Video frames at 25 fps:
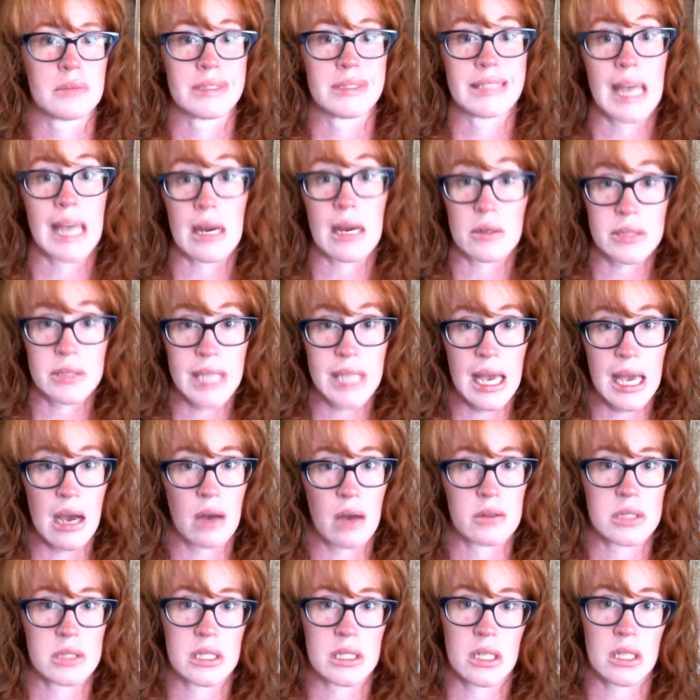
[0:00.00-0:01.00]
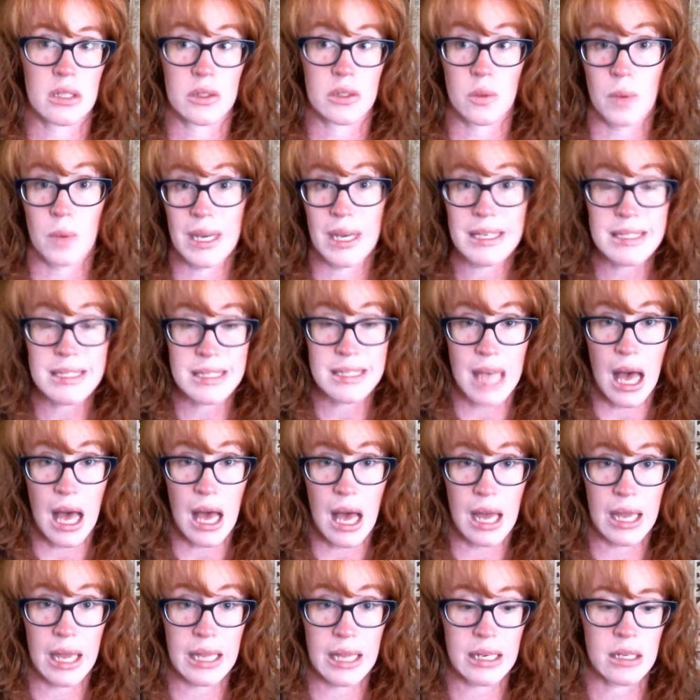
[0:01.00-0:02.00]
downtown and on the west
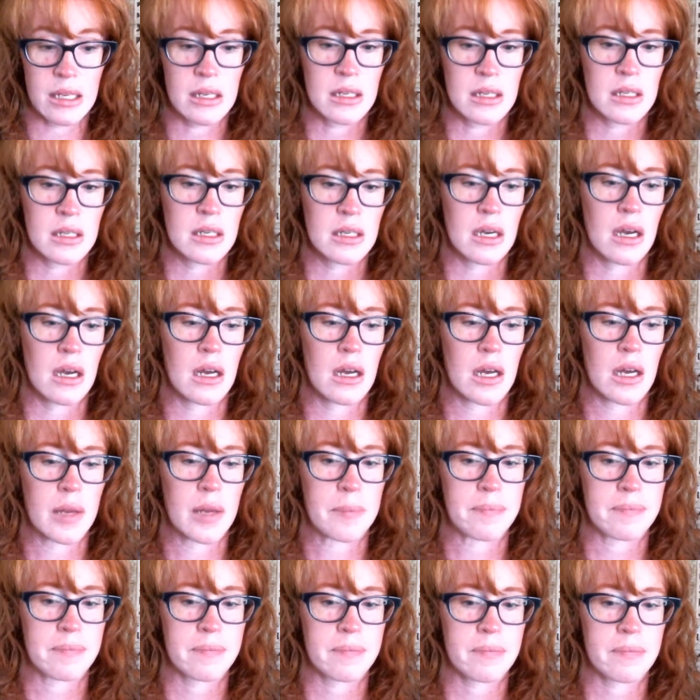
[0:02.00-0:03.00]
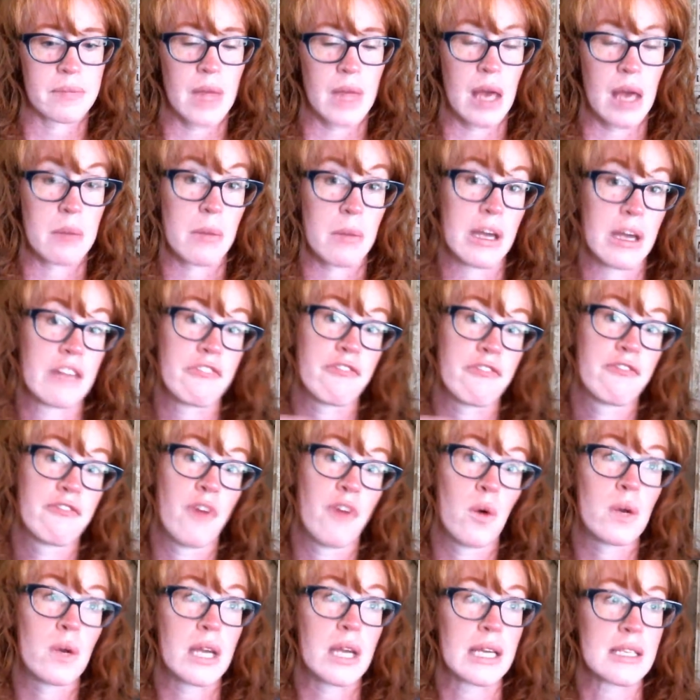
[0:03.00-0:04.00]
side. I might
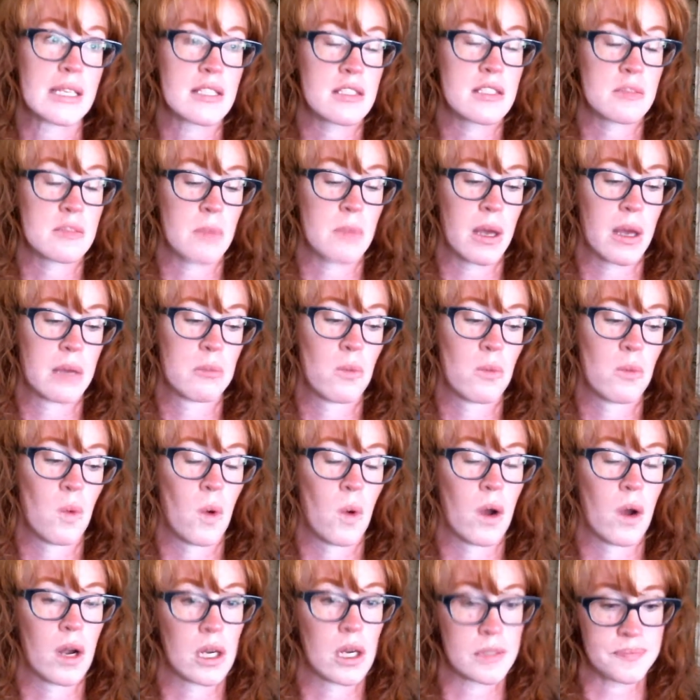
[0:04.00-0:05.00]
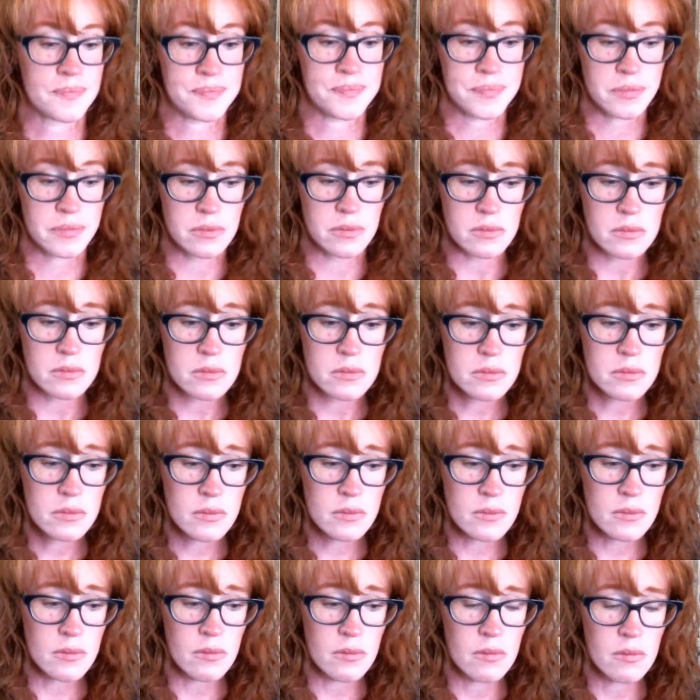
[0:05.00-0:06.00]
focus my more
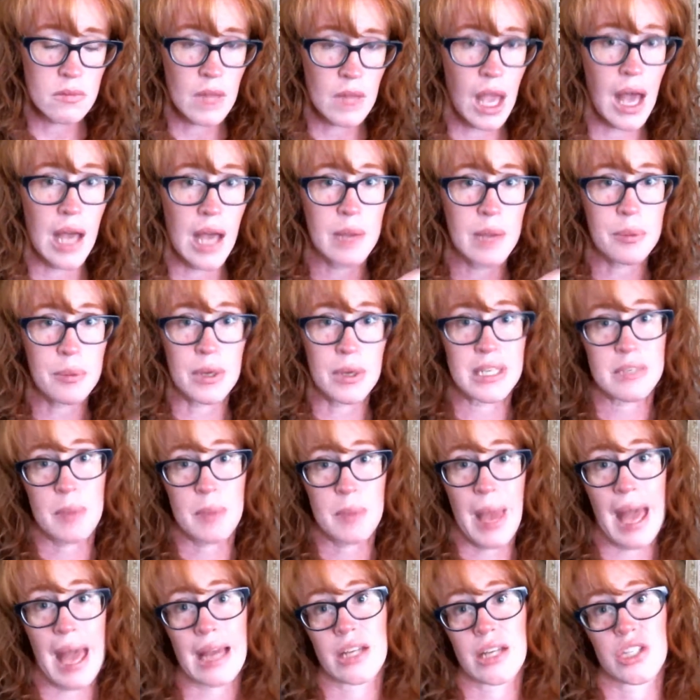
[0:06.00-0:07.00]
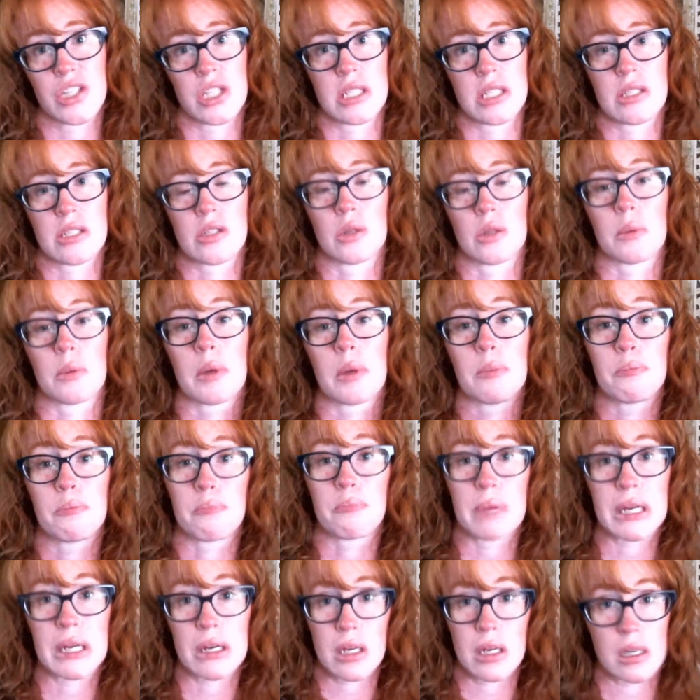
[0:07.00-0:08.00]
high price packages, you know, my
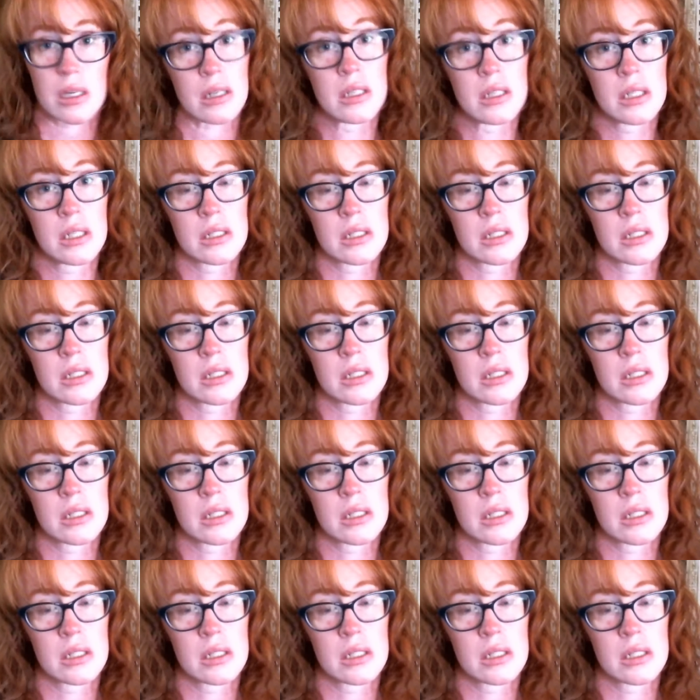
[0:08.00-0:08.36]
bigger